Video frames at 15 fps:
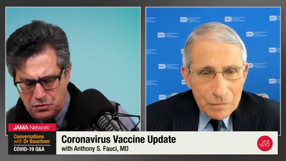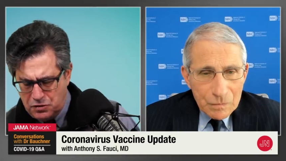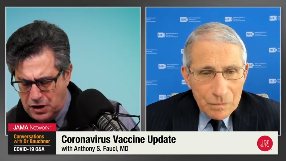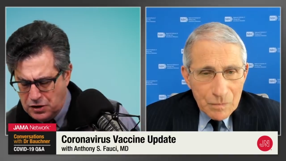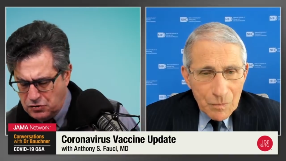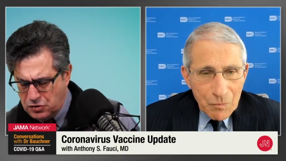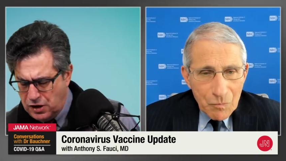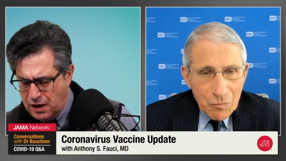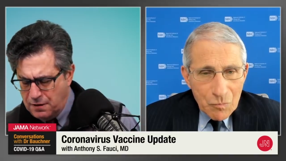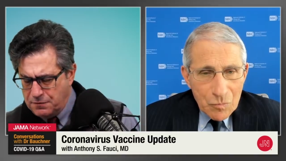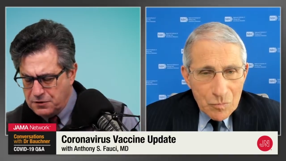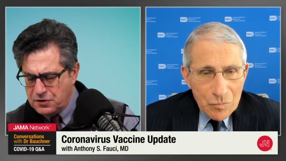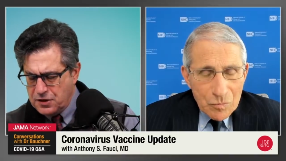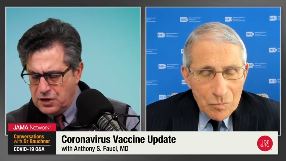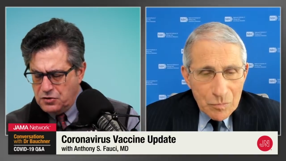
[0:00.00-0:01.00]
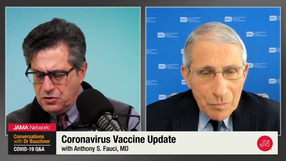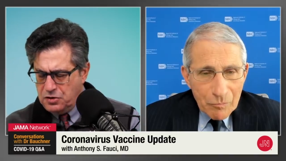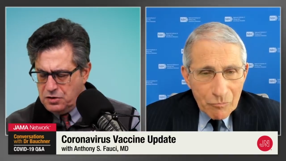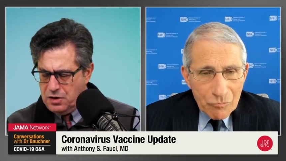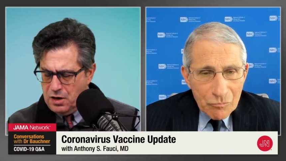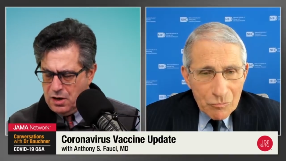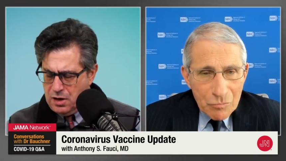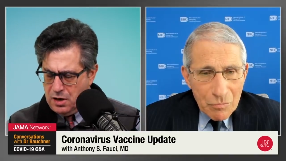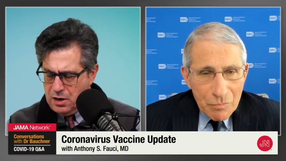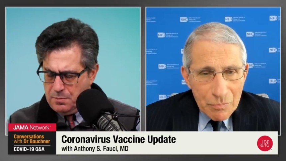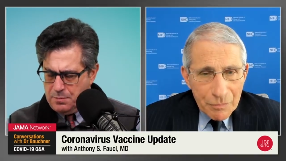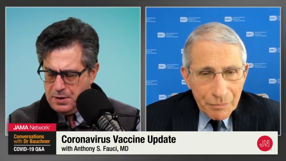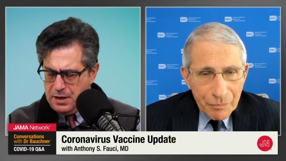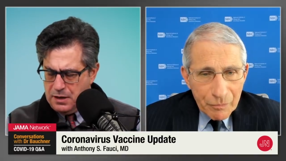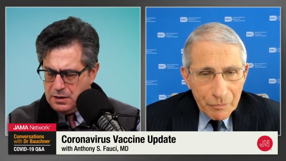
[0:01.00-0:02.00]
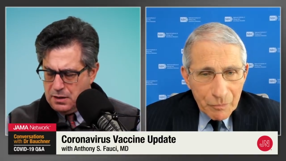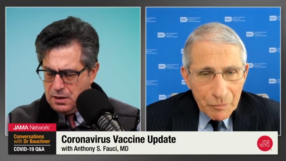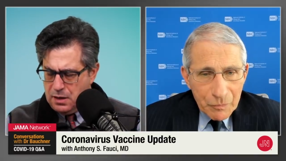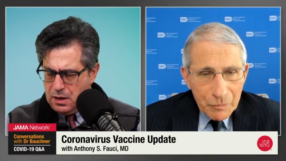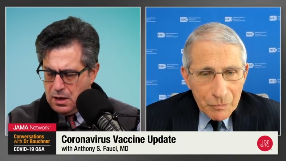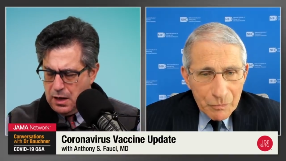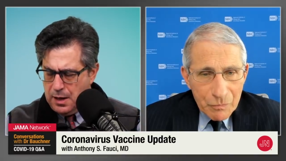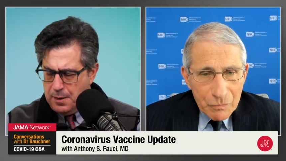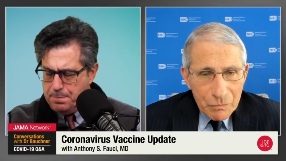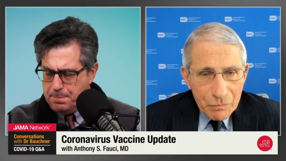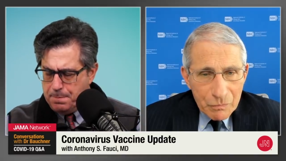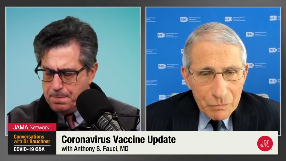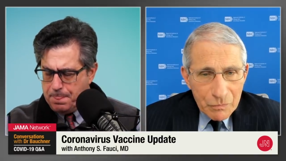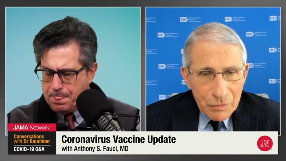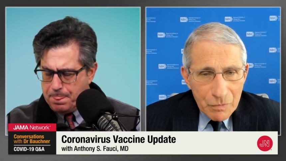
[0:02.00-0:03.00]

Speaker 1: change the conversation a, a bit. Um,